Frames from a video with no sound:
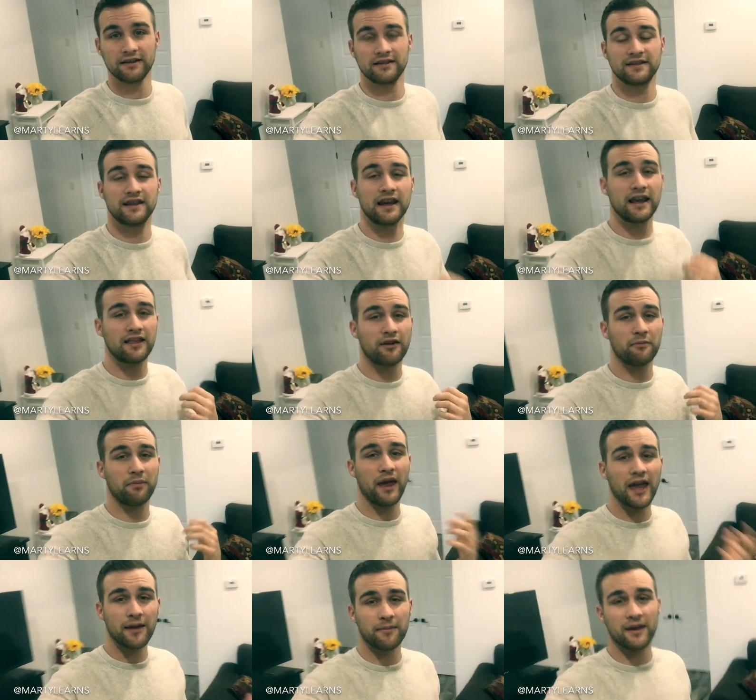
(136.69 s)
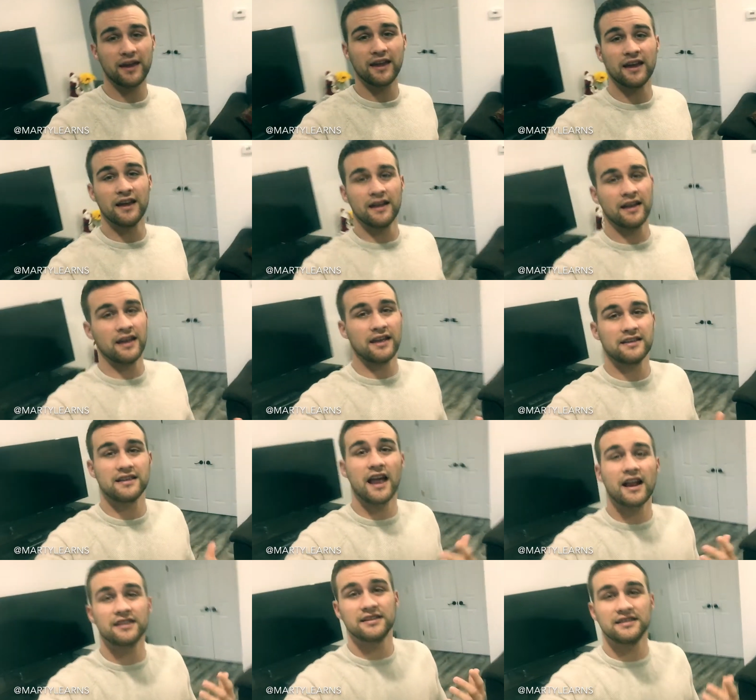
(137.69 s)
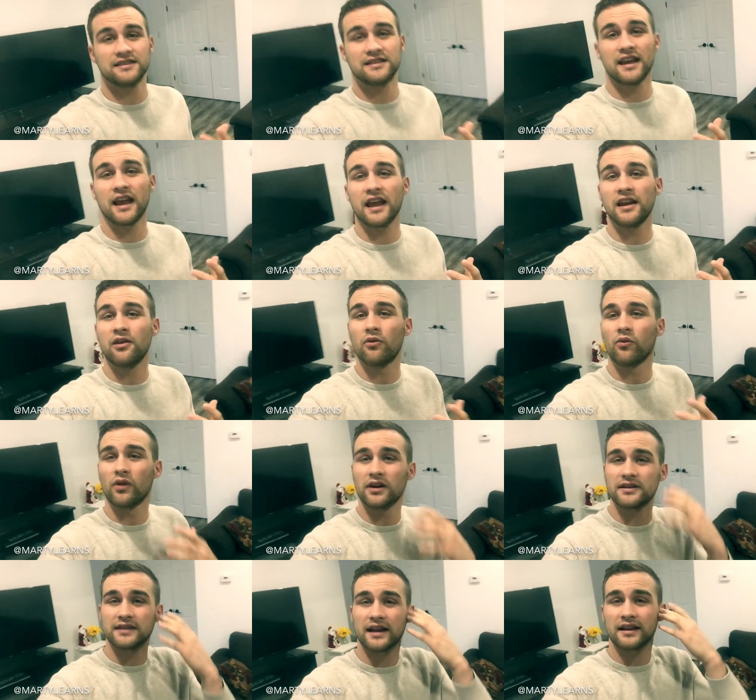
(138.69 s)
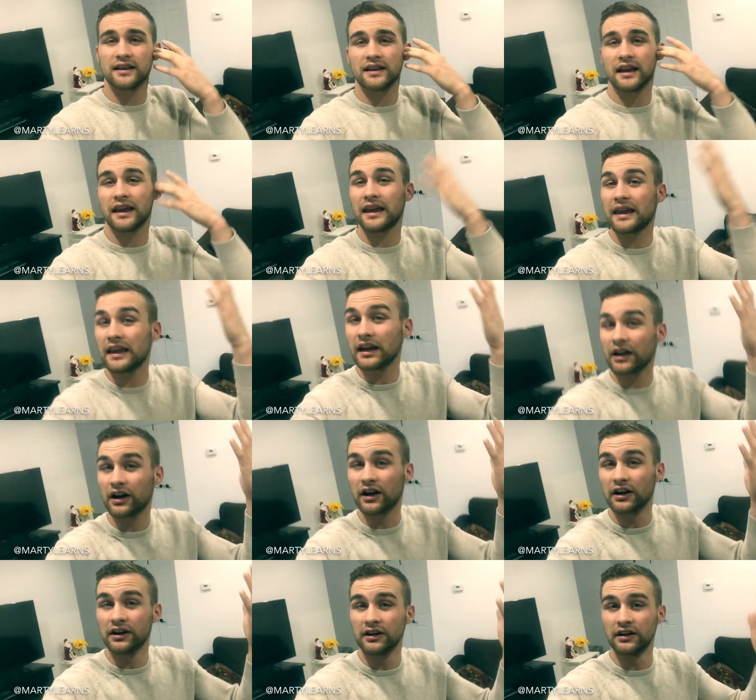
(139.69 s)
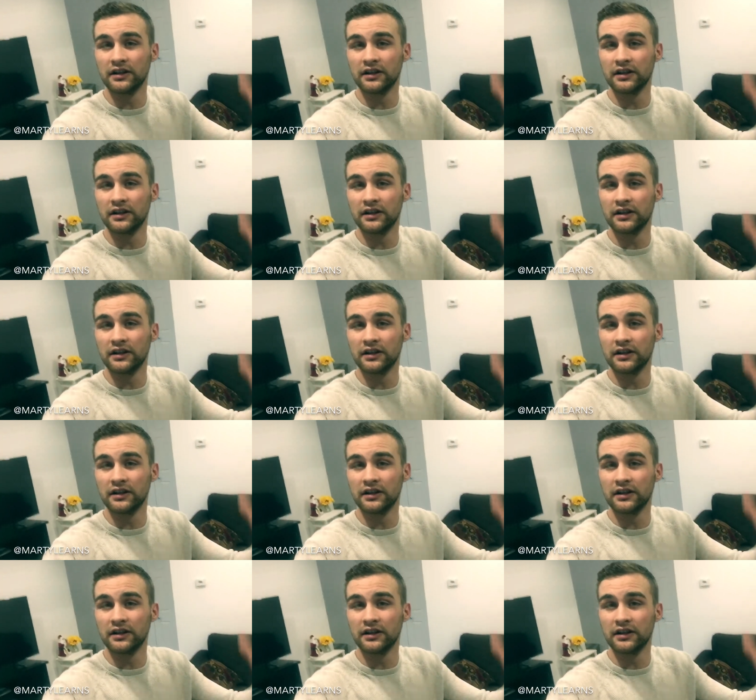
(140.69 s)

See, the baby is actually saying words that they hear.